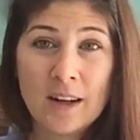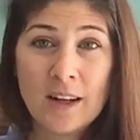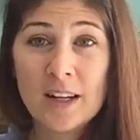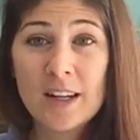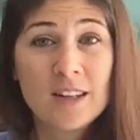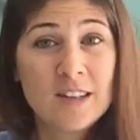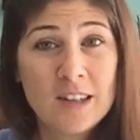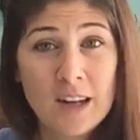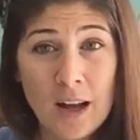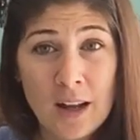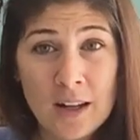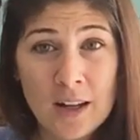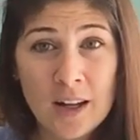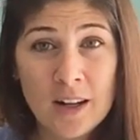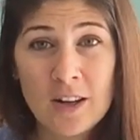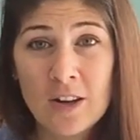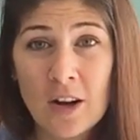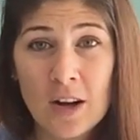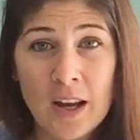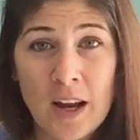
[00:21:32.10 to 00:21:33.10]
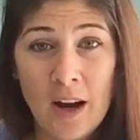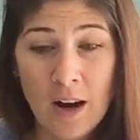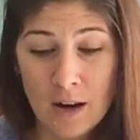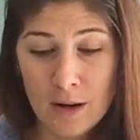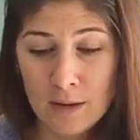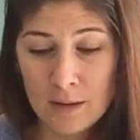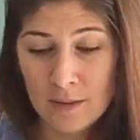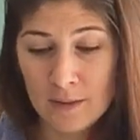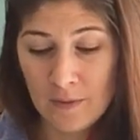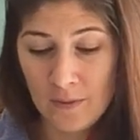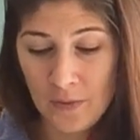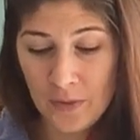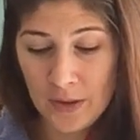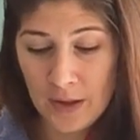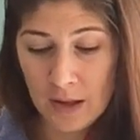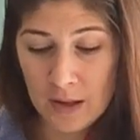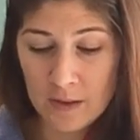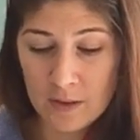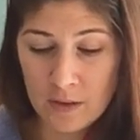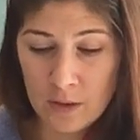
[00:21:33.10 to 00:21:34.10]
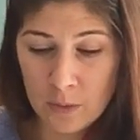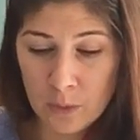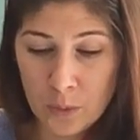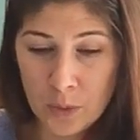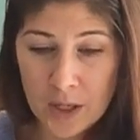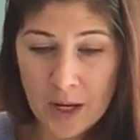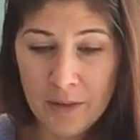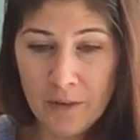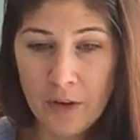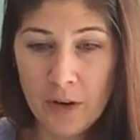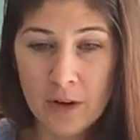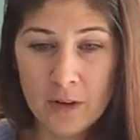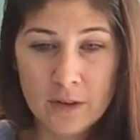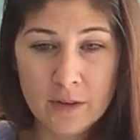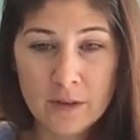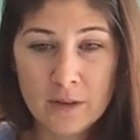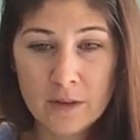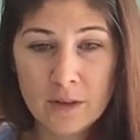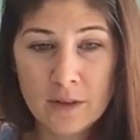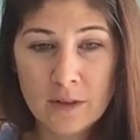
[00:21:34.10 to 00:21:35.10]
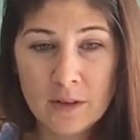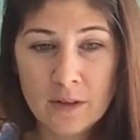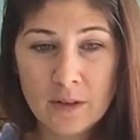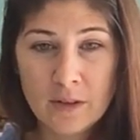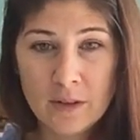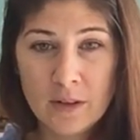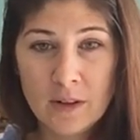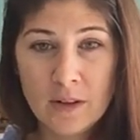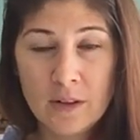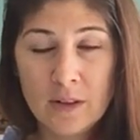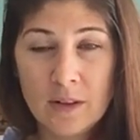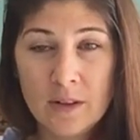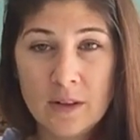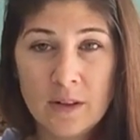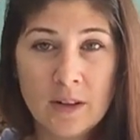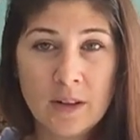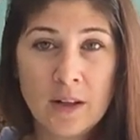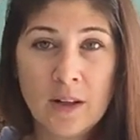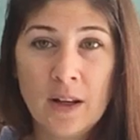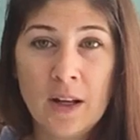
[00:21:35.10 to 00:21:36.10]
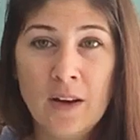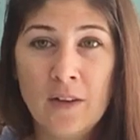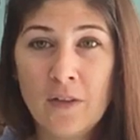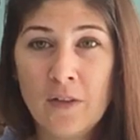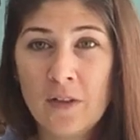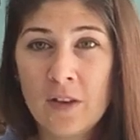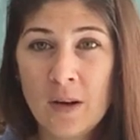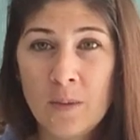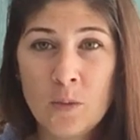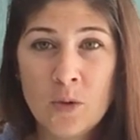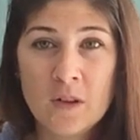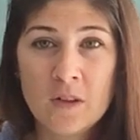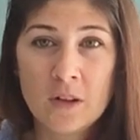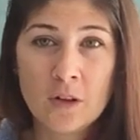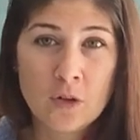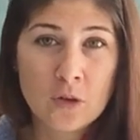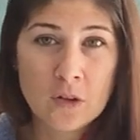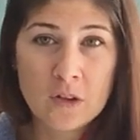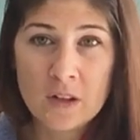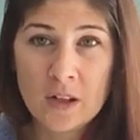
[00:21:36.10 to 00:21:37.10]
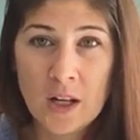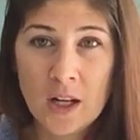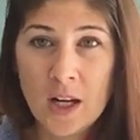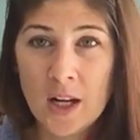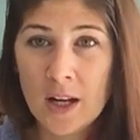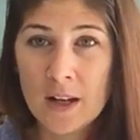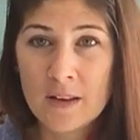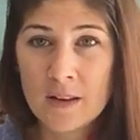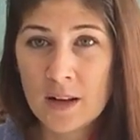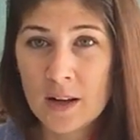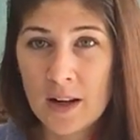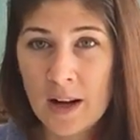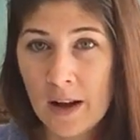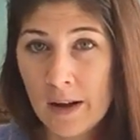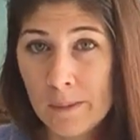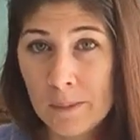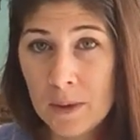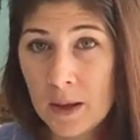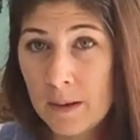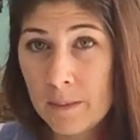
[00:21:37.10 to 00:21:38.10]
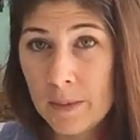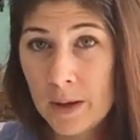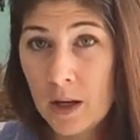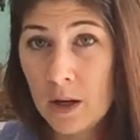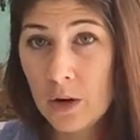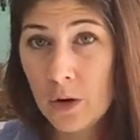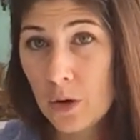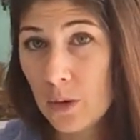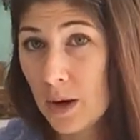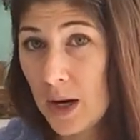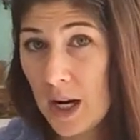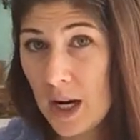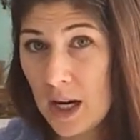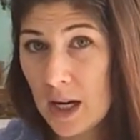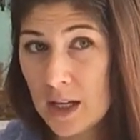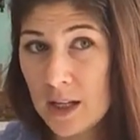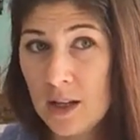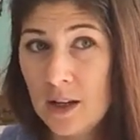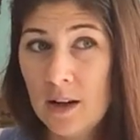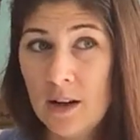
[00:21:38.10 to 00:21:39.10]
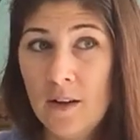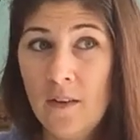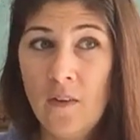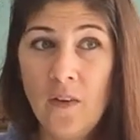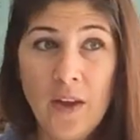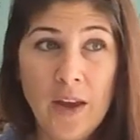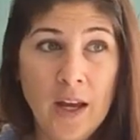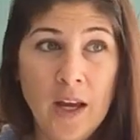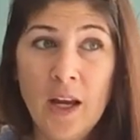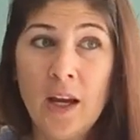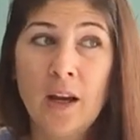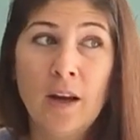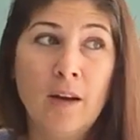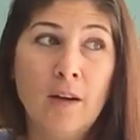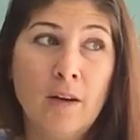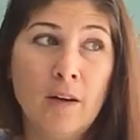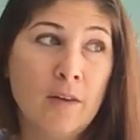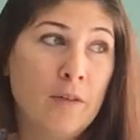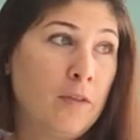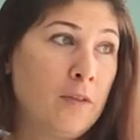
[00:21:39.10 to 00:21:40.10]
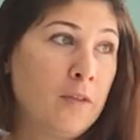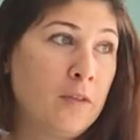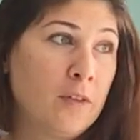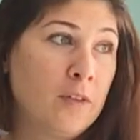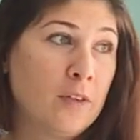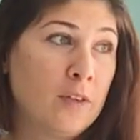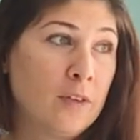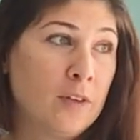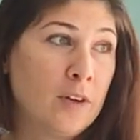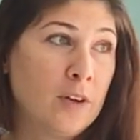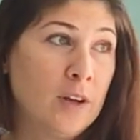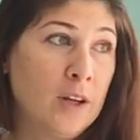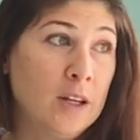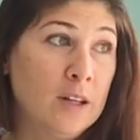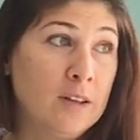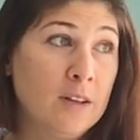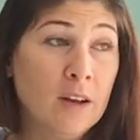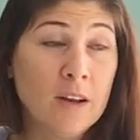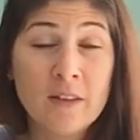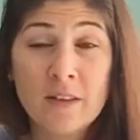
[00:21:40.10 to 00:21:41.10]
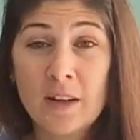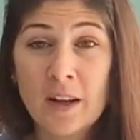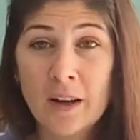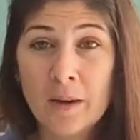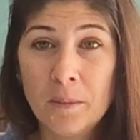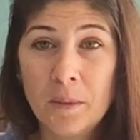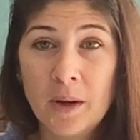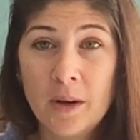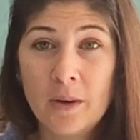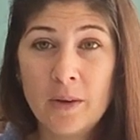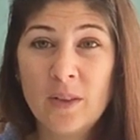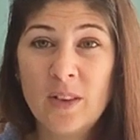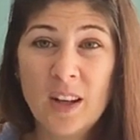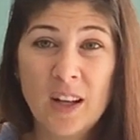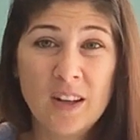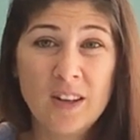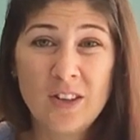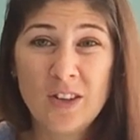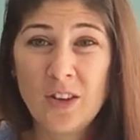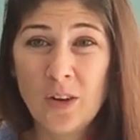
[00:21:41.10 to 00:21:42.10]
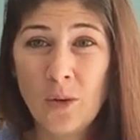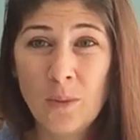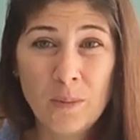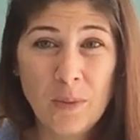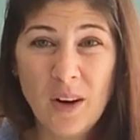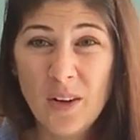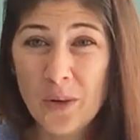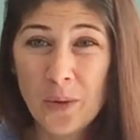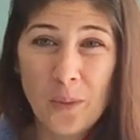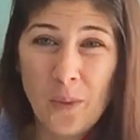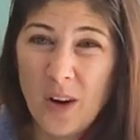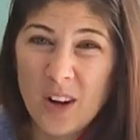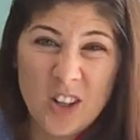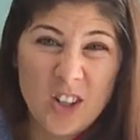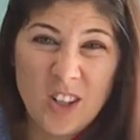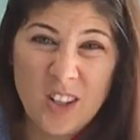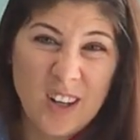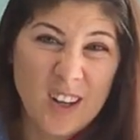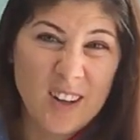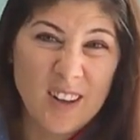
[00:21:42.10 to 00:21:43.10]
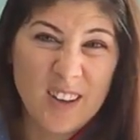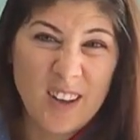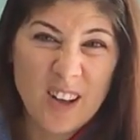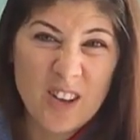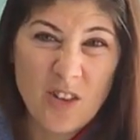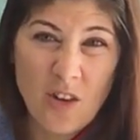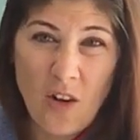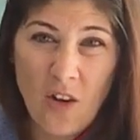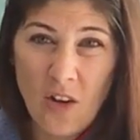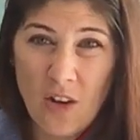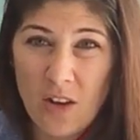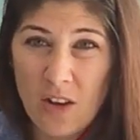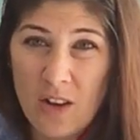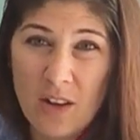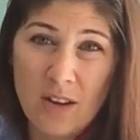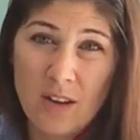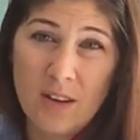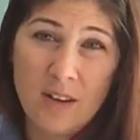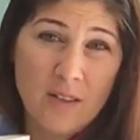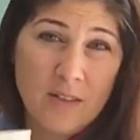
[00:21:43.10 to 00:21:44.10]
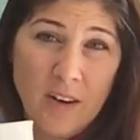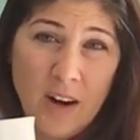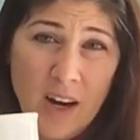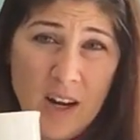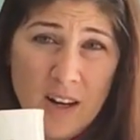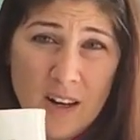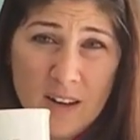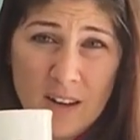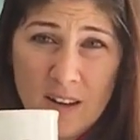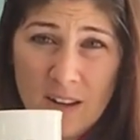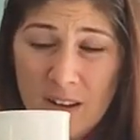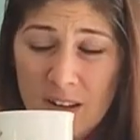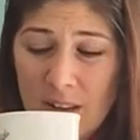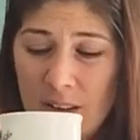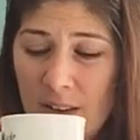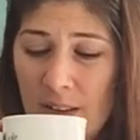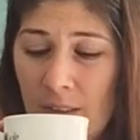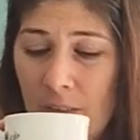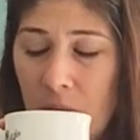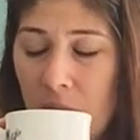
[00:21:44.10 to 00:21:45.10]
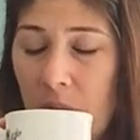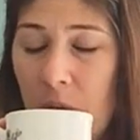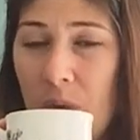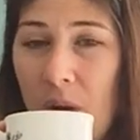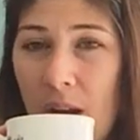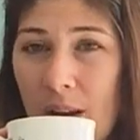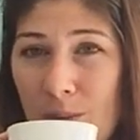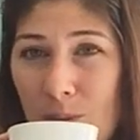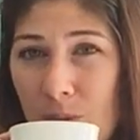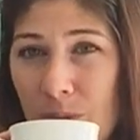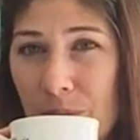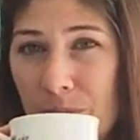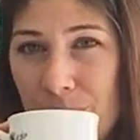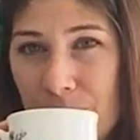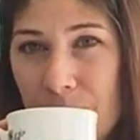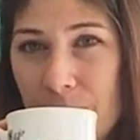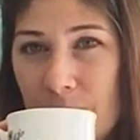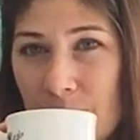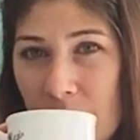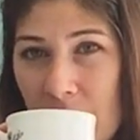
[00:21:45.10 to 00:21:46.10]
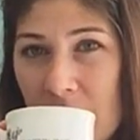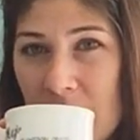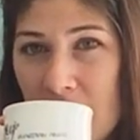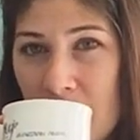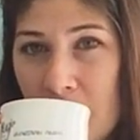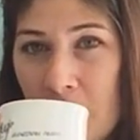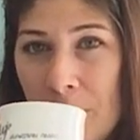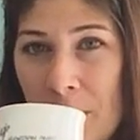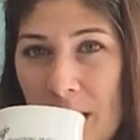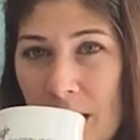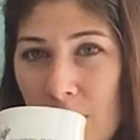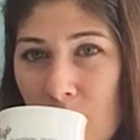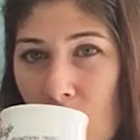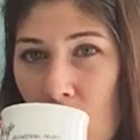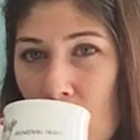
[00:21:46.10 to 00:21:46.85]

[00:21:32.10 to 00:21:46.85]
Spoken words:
it done and not care, because whatever. If someone's interested and it's going to help them, great. If it doesn't help you, then don't bother watching it. That's all, right? Okay, that's it for me.